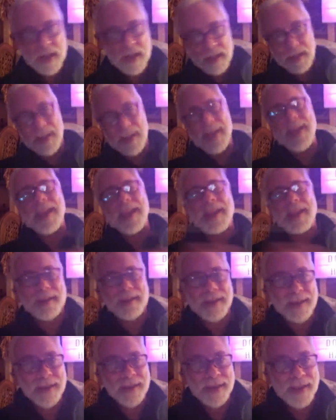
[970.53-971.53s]

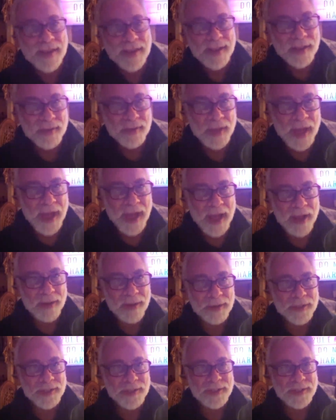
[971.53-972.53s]
clean the
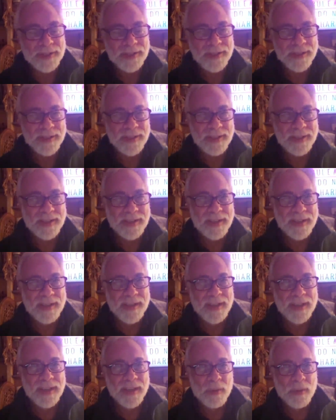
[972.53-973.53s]
house
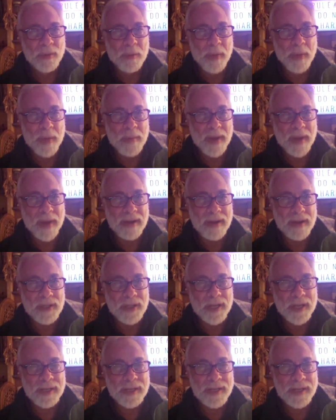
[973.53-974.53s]
when my marriage
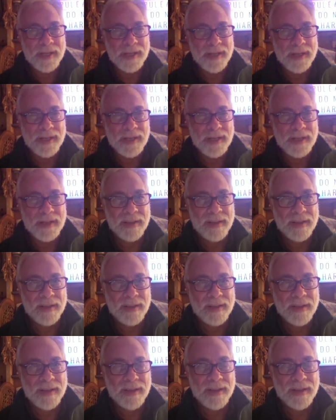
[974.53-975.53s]
ended.
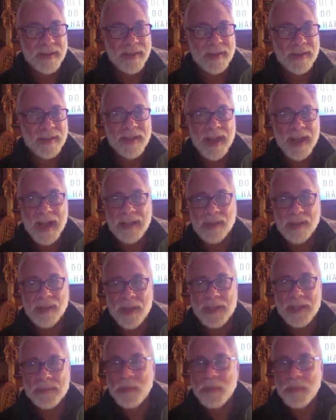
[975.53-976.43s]
I lost